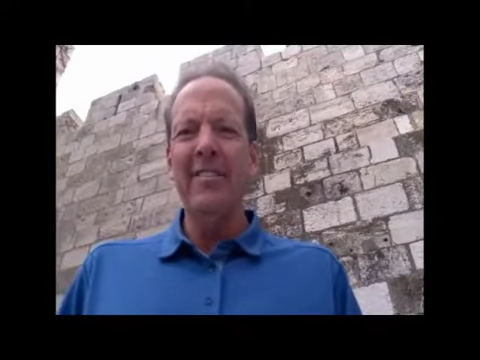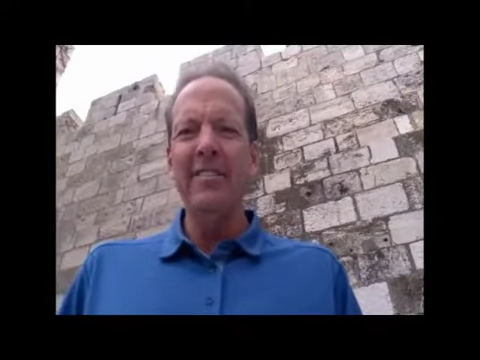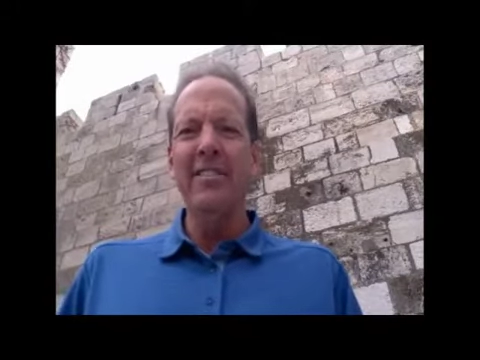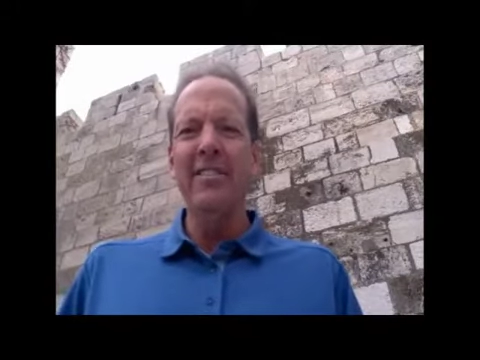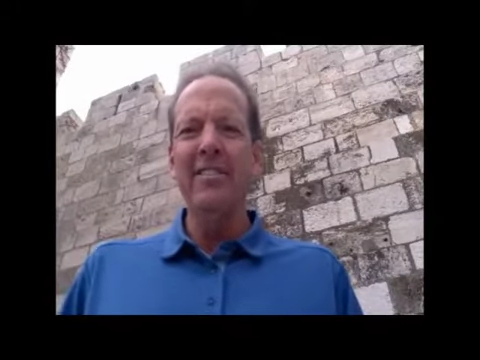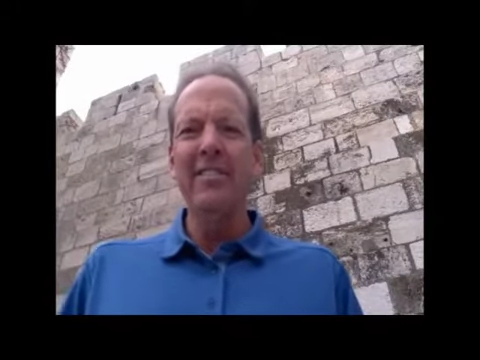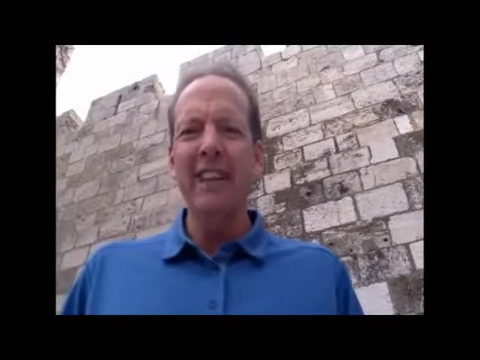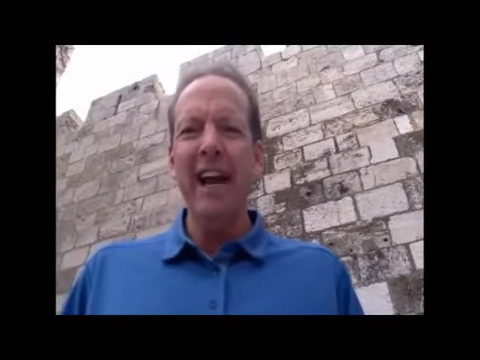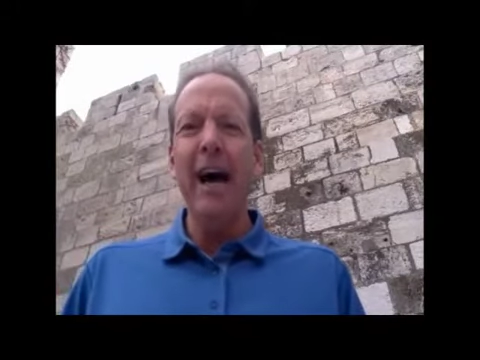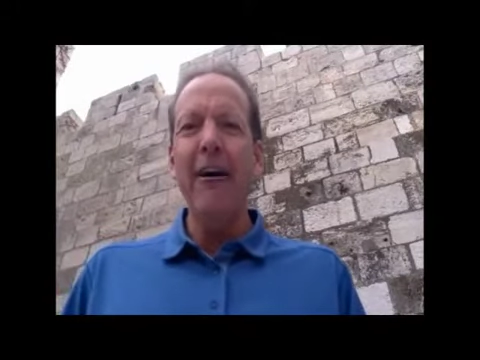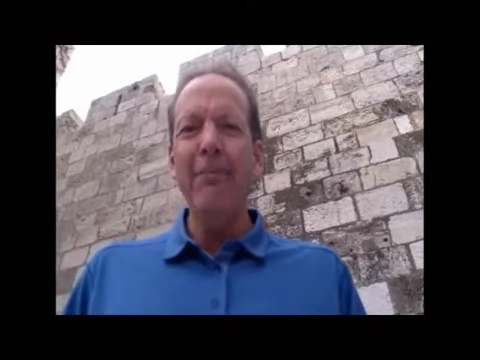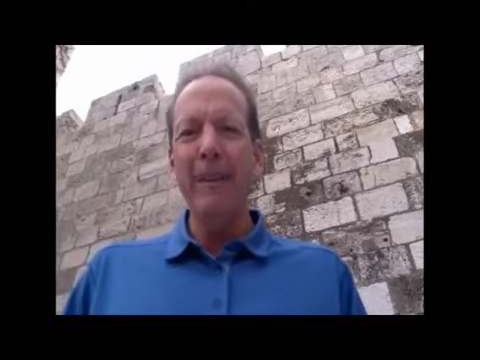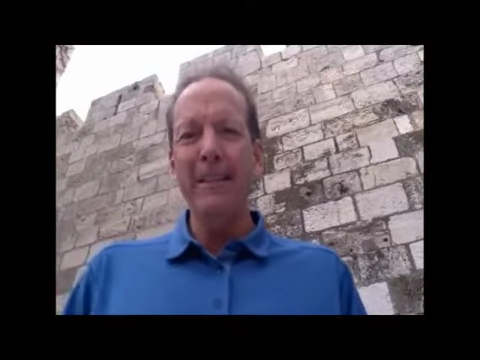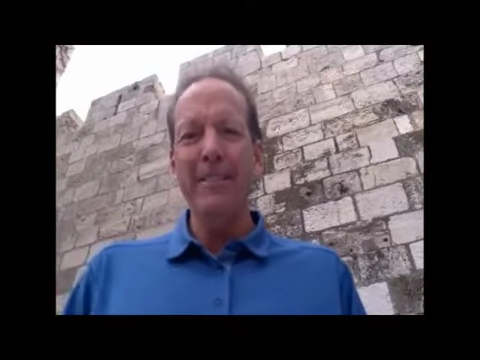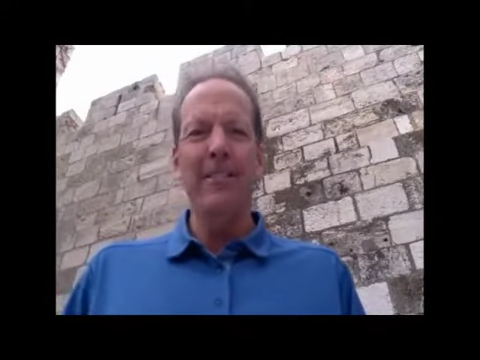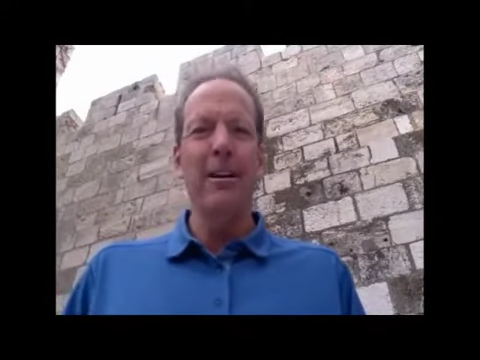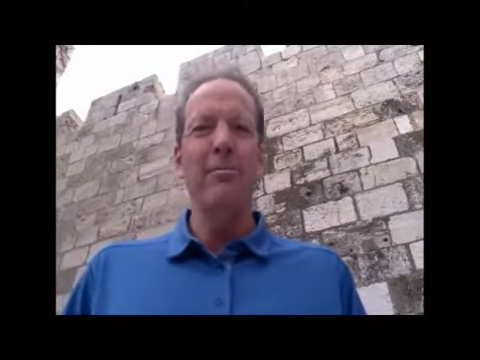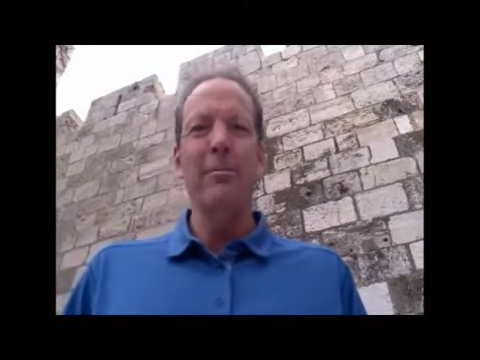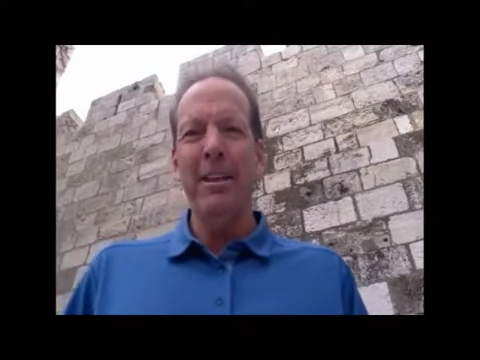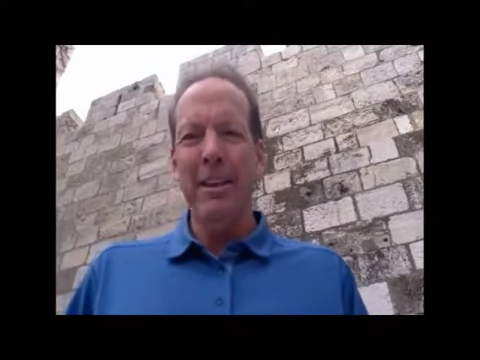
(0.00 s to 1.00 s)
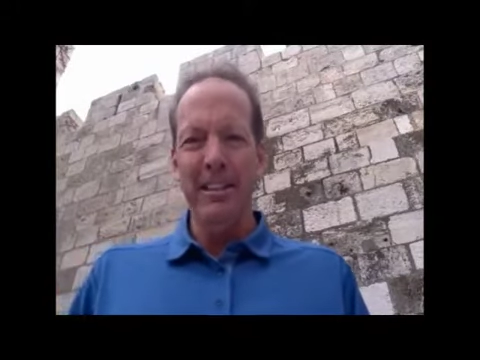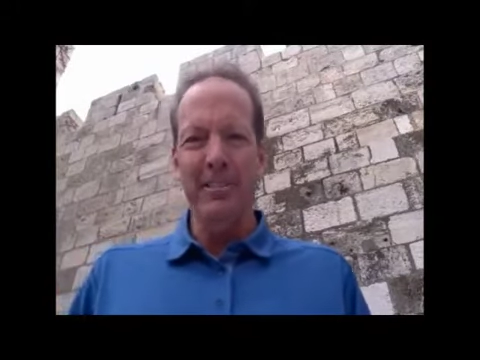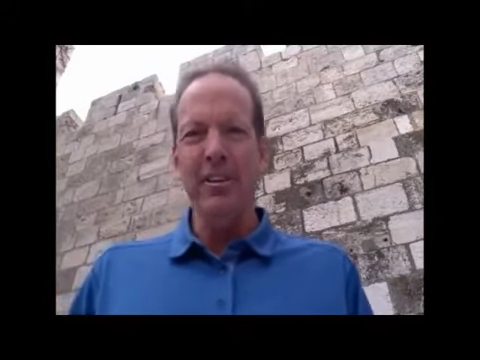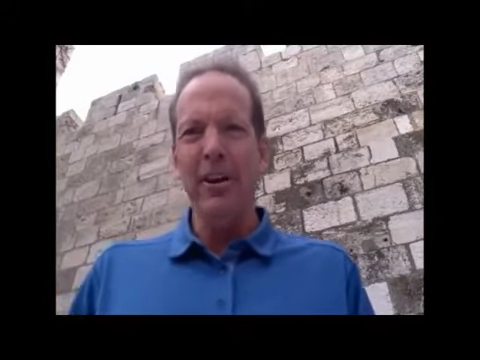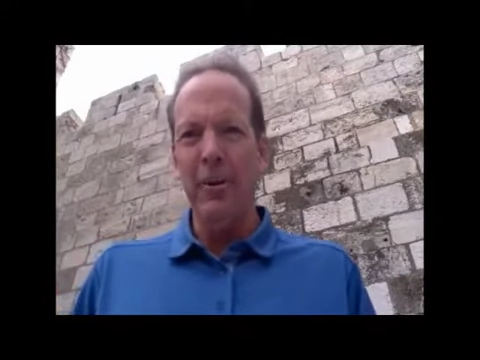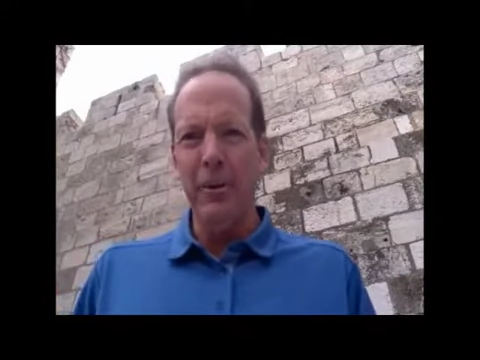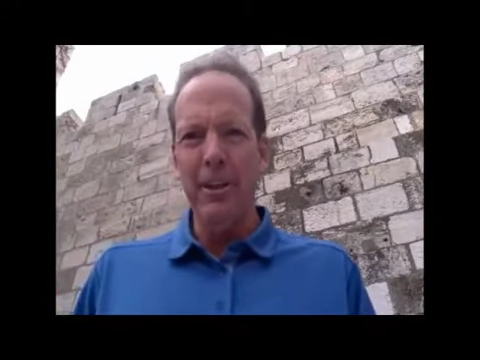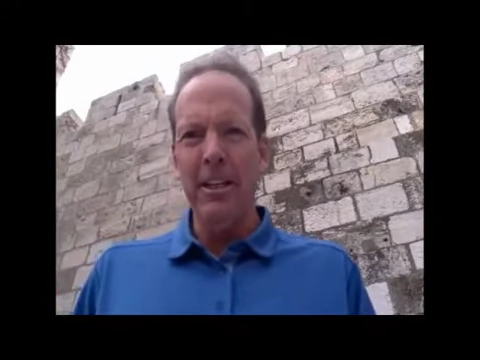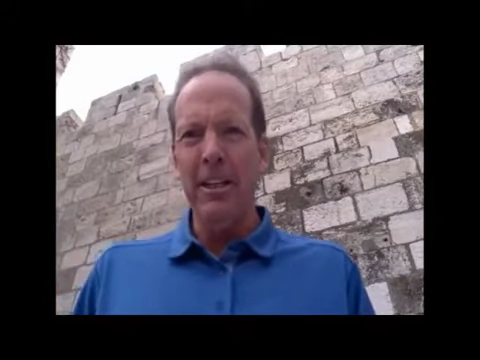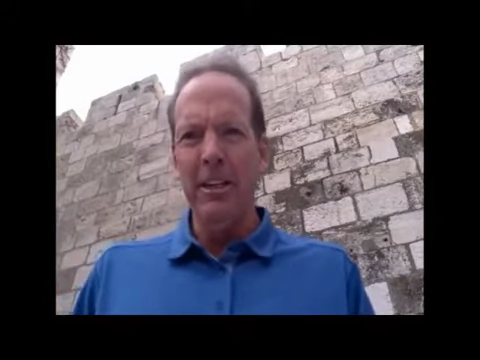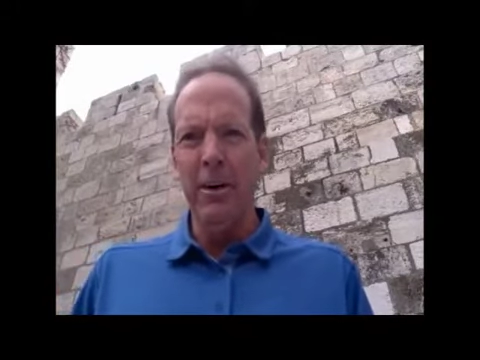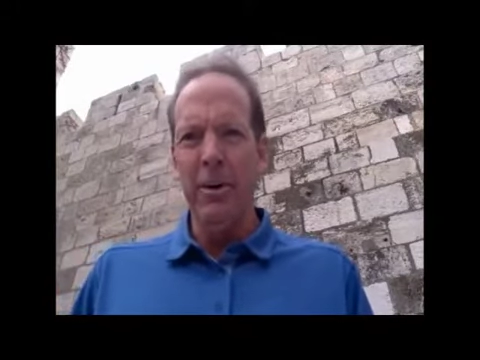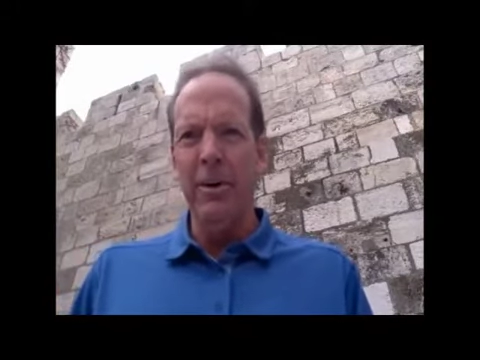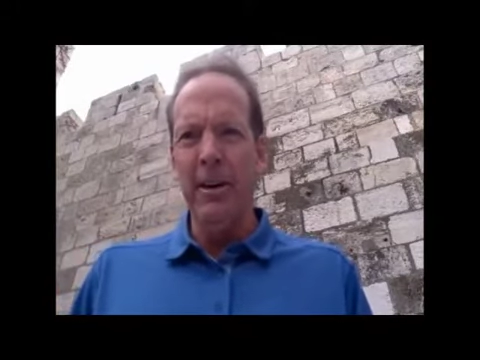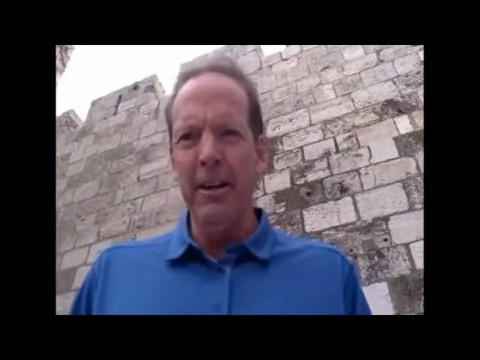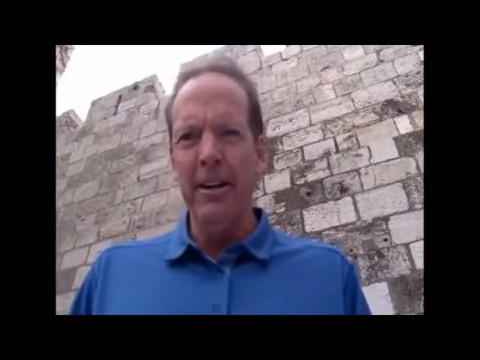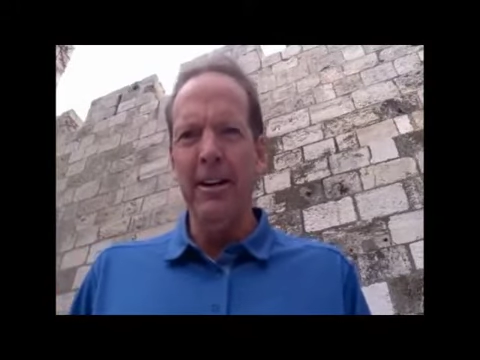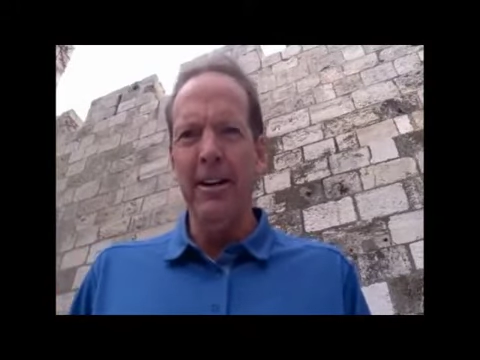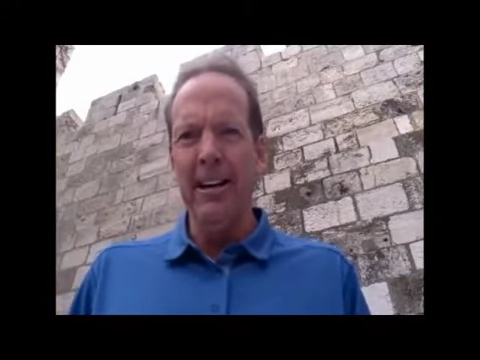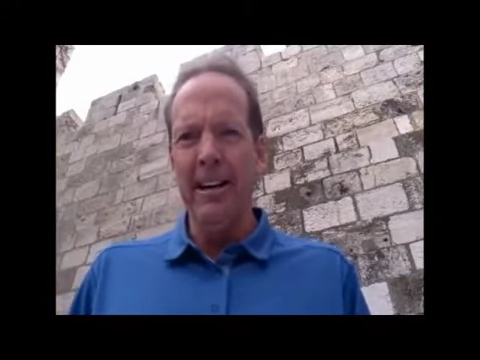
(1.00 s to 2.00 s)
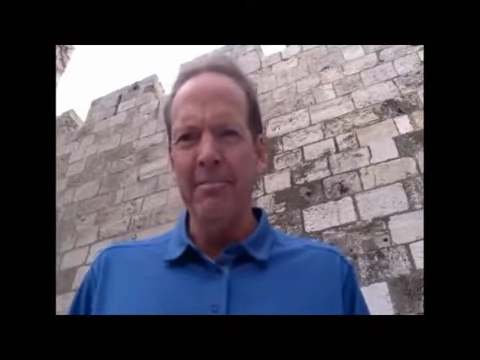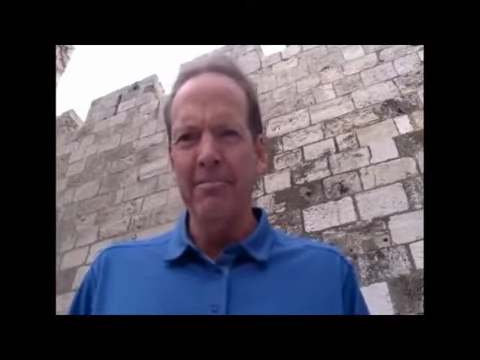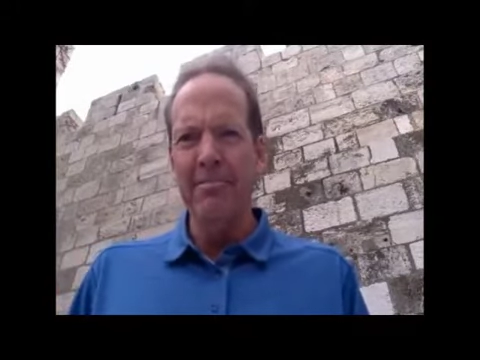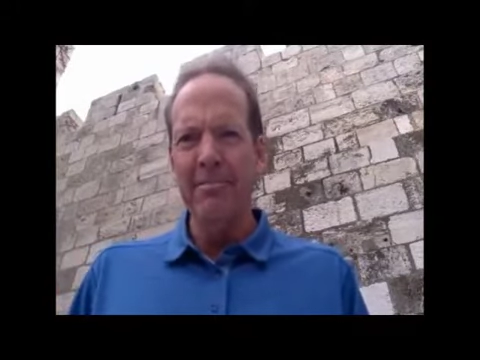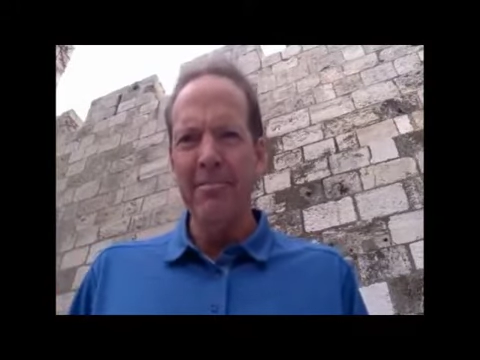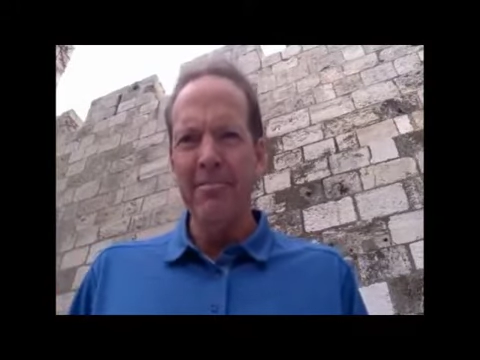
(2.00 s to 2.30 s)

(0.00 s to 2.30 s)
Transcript: stopping something that's already going on.